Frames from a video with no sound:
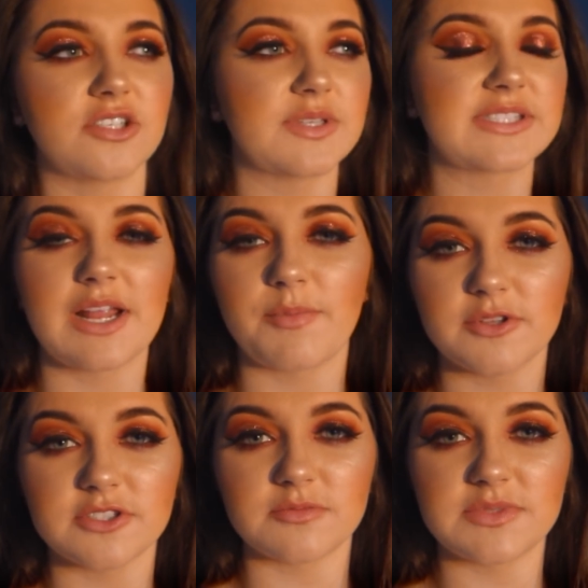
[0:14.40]
to do is slap
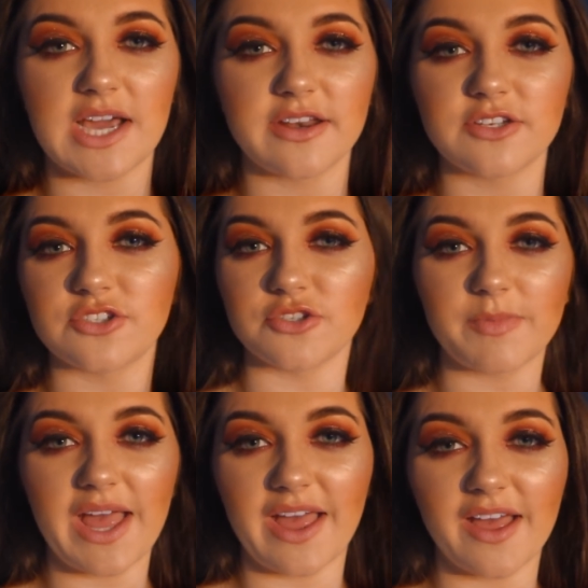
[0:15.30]
on some tan and do
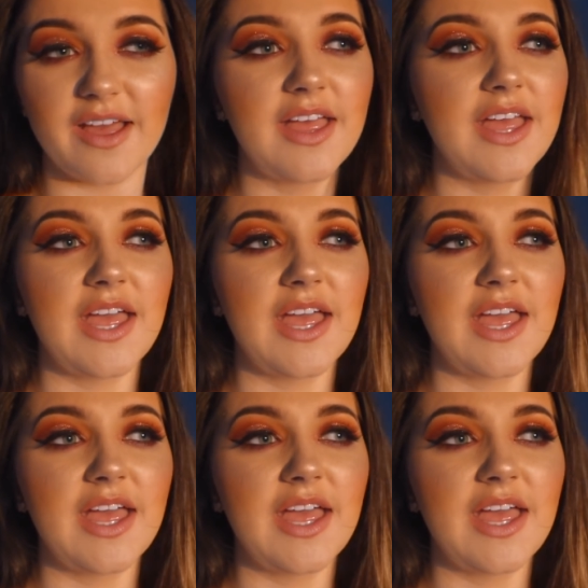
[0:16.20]
my hair,